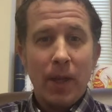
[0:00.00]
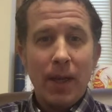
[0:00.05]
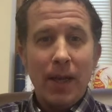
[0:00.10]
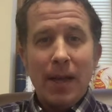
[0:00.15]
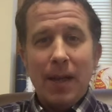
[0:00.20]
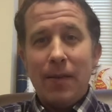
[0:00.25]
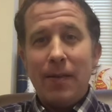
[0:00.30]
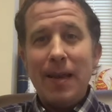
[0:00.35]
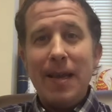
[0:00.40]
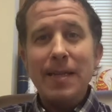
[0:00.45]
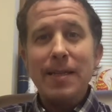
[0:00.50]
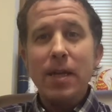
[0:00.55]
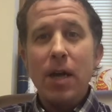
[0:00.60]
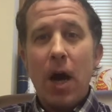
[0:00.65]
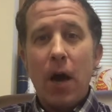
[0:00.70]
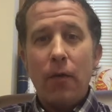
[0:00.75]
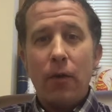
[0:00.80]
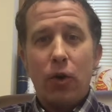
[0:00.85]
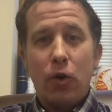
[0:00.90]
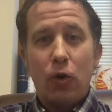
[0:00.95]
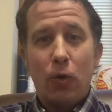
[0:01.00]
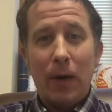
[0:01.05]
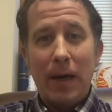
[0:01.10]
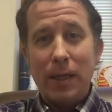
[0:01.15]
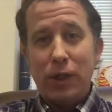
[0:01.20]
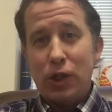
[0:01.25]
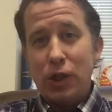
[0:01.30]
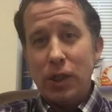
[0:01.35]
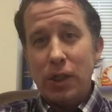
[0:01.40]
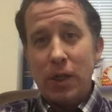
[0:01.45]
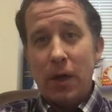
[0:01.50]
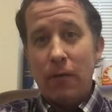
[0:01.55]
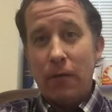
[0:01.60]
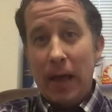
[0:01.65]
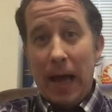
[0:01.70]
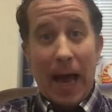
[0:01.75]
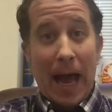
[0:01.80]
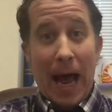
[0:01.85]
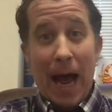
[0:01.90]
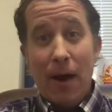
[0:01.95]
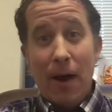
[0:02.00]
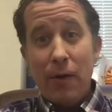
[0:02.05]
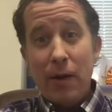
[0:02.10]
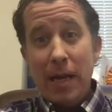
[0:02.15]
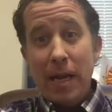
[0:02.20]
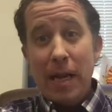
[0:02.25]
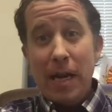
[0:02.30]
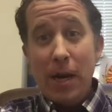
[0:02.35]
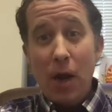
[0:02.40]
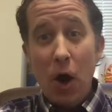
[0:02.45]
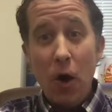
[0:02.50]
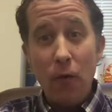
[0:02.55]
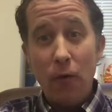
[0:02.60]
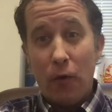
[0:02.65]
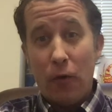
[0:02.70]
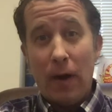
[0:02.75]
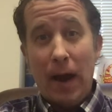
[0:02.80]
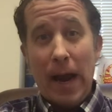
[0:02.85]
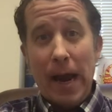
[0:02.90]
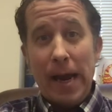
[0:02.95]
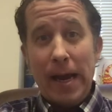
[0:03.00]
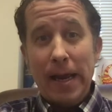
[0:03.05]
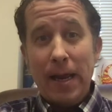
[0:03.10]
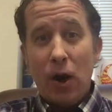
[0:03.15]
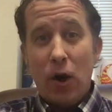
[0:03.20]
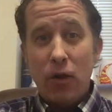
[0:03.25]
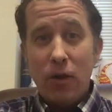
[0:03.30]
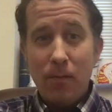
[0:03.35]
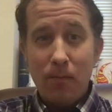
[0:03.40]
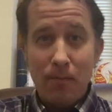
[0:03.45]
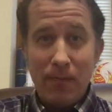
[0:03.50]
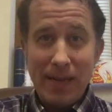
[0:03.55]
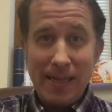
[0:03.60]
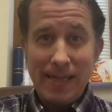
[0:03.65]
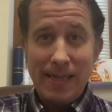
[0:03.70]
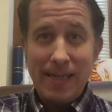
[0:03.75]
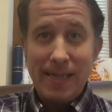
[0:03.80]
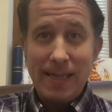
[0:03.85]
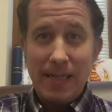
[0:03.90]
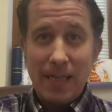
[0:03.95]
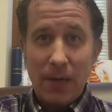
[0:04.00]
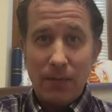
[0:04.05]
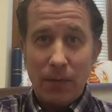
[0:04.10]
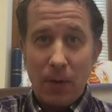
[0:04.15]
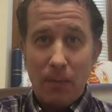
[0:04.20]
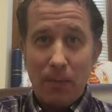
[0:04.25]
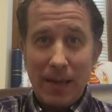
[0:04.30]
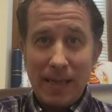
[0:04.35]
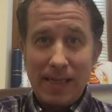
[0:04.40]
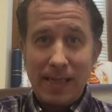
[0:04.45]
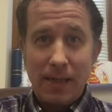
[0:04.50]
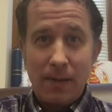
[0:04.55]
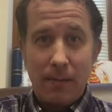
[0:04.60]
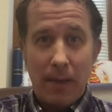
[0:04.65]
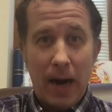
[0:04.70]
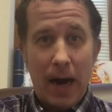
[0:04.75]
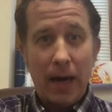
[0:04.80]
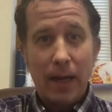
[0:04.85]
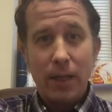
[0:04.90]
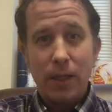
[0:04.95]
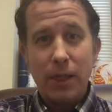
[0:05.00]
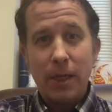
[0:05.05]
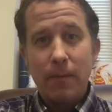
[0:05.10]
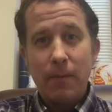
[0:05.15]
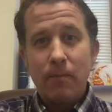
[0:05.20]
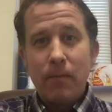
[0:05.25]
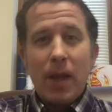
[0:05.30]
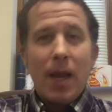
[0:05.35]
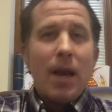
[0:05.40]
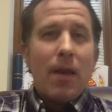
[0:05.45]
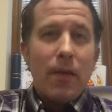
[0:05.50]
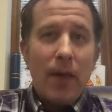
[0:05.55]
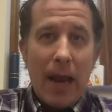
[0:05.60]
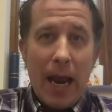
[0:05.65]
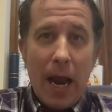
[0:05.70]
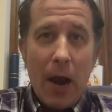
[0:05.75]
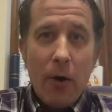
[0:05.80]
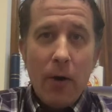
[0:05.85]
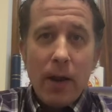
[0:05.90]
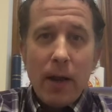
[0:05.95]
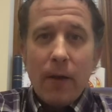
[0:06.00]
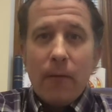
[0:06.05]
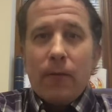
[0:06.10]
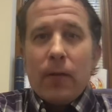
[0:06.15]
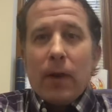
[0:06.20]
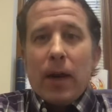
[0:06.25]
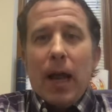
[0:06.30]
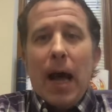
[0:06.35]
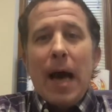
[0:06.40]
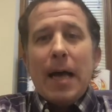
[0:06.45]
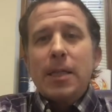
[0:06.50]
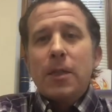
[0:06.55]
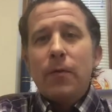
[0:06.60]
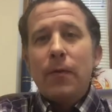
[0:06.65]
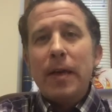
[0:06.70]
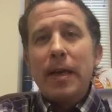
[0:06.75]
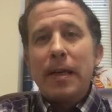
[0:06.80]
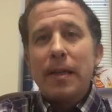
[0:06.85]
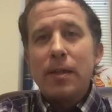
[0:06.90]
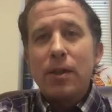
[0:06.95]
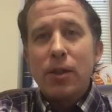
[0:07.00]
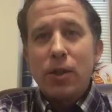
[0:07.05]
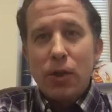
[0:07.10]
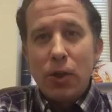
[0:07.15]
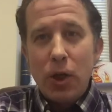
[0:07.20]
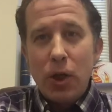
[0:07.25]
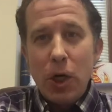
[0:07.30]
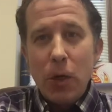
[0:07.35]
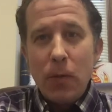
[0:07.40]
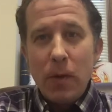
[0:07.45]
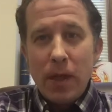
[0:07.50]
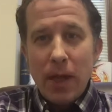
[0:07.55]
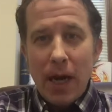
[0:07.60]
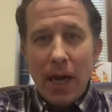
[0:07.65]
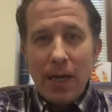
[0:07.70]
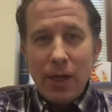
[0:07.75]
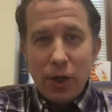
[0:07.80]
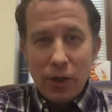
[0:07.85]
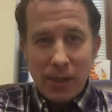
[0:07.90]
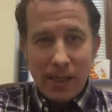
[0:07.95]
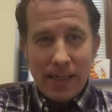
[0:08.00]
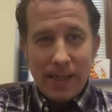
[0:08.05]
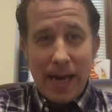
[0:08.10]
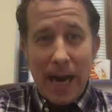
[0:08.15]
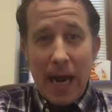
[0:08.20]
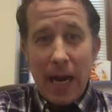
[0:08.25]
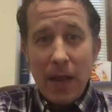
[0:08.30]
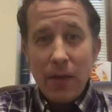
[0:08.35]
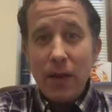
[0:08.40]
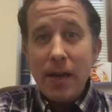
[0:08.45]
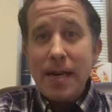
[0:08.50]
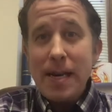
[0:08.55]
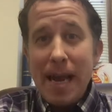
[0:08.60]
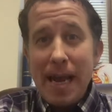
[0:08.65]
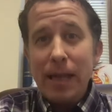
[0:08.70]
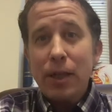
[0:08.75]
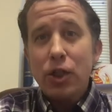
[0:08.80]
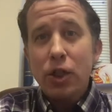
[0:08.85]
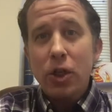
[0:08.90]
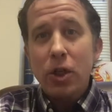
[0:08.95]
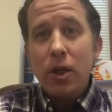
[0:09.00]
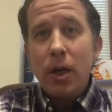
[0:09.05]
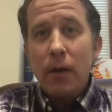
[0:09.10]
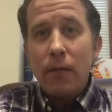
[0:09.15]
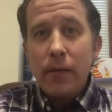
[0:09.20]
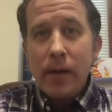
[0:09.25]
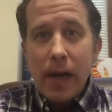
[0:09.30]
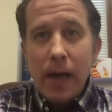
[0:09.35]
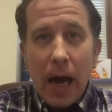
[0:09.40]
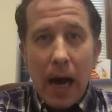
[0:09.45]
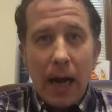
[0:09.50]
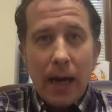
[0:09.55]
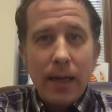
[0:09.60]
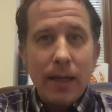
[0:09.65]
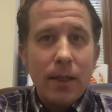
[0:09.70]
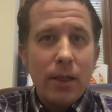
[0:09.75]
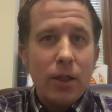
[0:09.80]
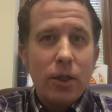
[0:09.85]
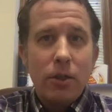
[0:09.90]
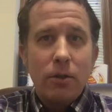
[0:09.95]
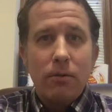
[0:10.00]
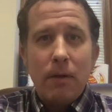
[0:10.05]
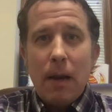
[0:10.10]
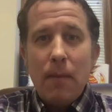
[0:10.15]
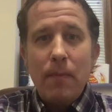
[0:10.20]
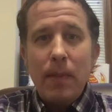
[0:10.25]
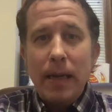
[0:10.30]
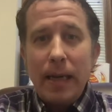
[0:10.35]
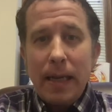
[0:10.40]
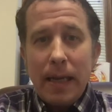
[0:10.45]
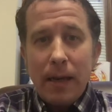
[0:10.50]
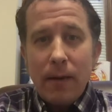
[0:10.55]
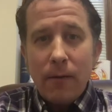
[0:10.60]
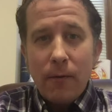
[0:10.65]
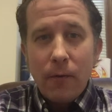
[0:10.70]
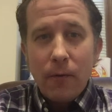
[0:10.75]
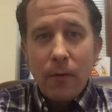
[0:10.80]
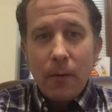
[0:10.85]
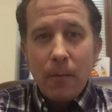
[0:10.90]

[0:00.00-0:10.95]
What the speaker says: These and other questions of the how do you know variety are the business of epistemology, the area of philosophy concerned with understanding the nature of knowledge and belief.